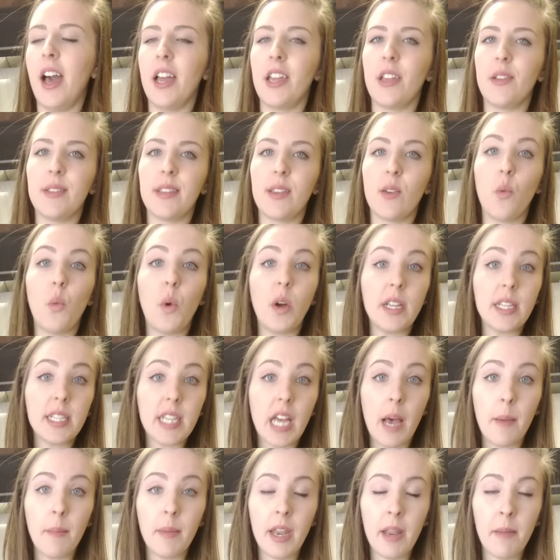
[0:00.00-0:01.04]
using one
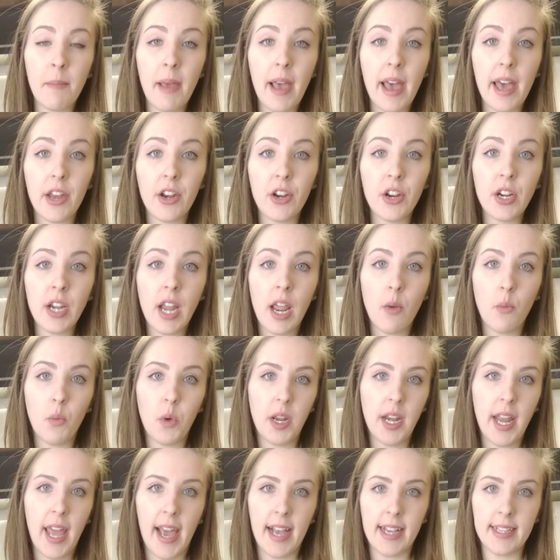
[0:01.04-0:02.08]
dominant pattern and
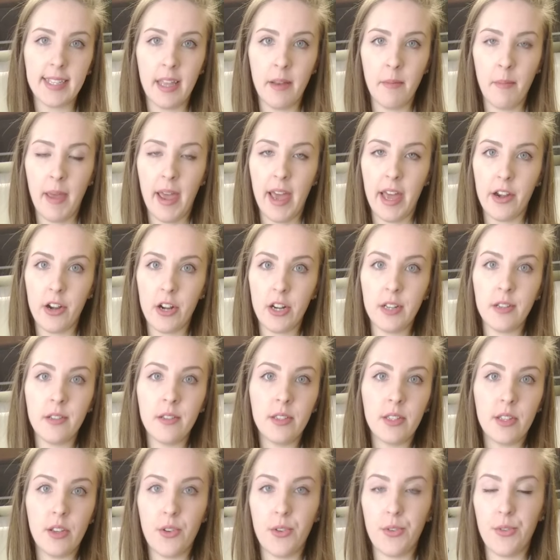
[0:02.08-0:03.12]
one accent pattern,
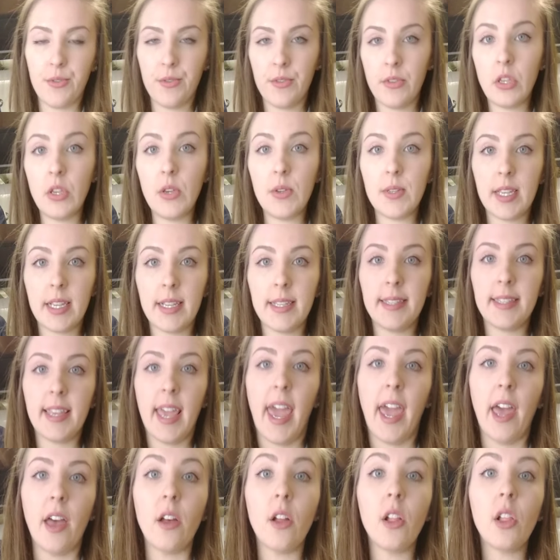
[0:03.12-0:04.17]
so using
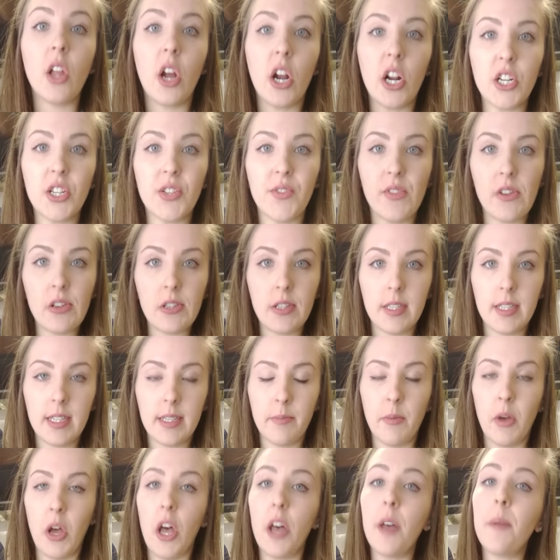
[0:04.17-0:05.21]
scale, large versus
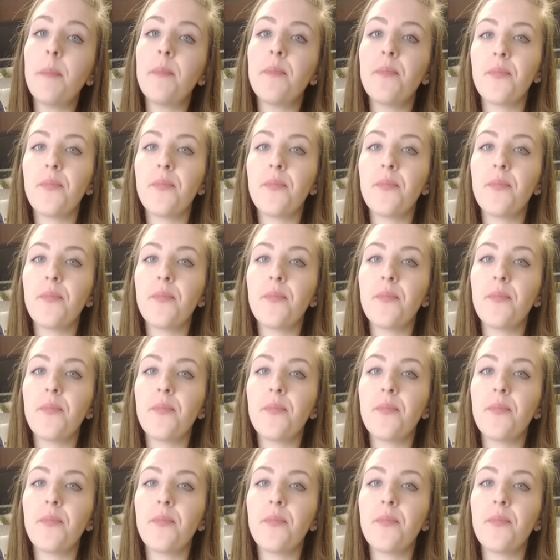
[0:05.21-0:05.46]
small,